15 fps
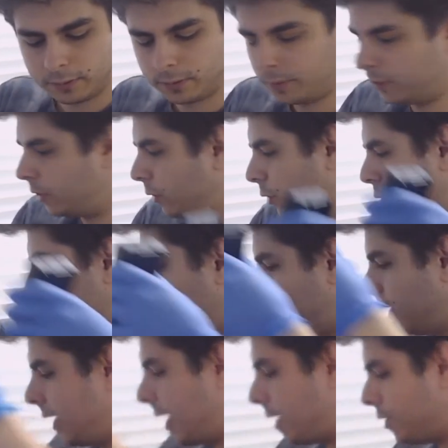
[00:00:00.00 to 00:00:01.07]
So those are
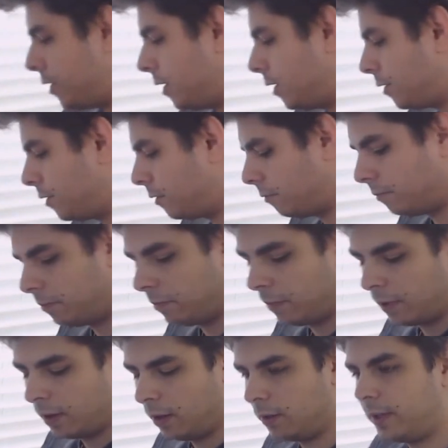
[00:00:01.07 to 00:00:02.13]
the gadgets.
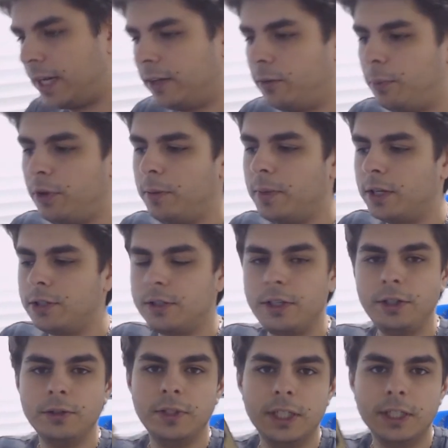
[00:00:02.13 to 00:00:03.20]
That's pretty much the
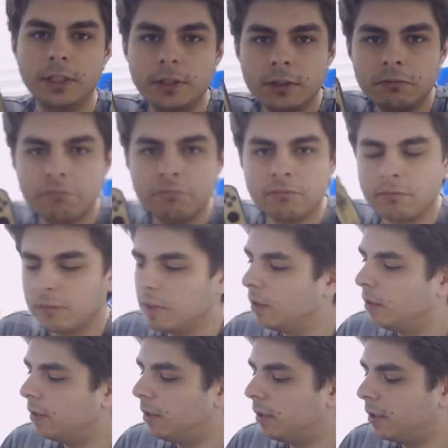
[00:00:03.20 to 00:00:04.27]
unit.
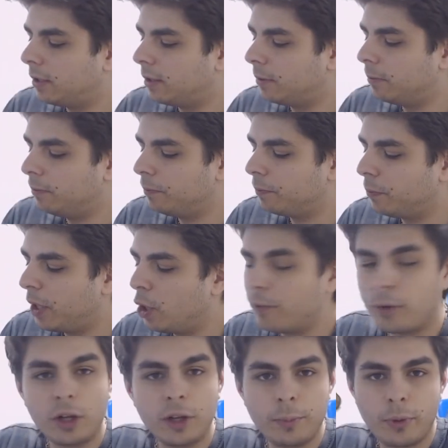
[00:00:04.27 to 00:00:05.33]
My
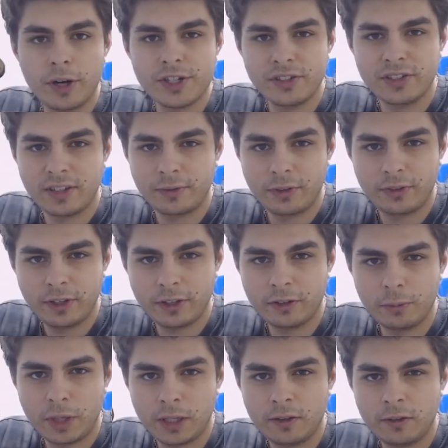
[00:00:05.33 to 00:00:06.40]
overall impressions after
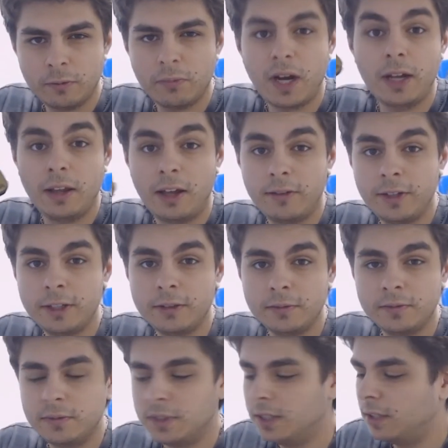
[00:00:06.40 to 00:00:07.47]
6 months, I love it.
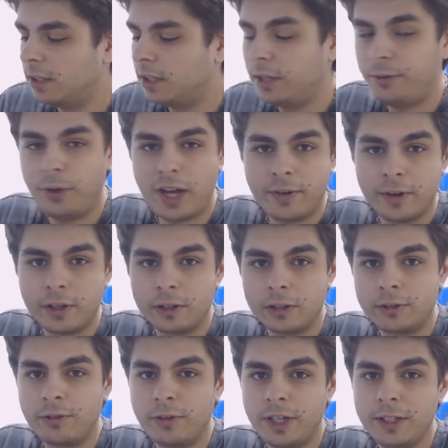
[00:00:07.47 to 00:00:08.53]
If you have a
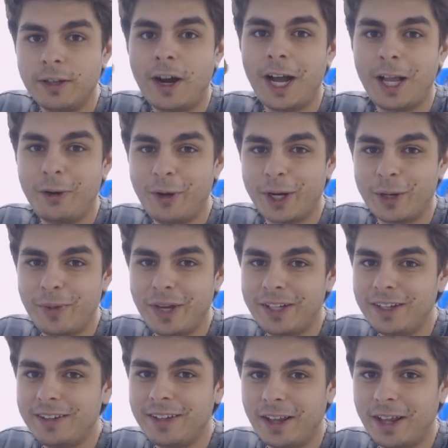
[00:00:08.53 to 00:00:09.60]
girlfriend, highly recommend
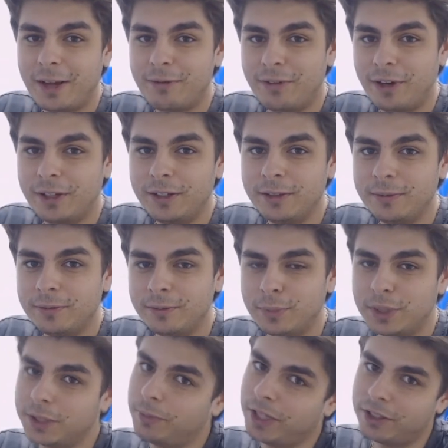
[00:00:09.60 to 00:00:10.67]
it. They'll have fun,
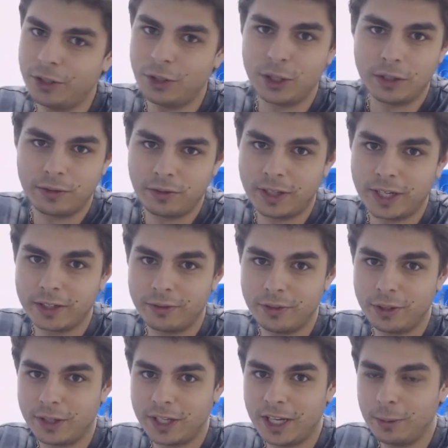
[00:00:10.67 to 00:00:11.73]
but make sure your girlfriend likes
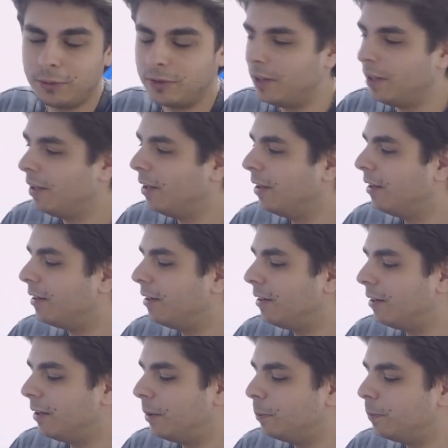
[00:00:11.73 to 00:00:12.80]
video games.
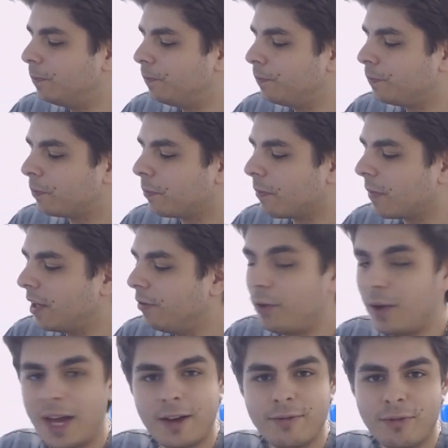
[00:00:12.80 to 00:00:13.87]
If
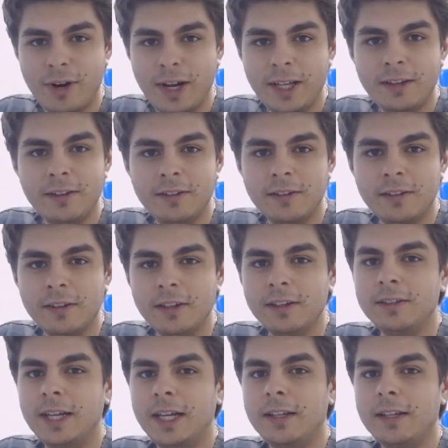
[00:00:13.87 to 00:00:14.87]
you have friends that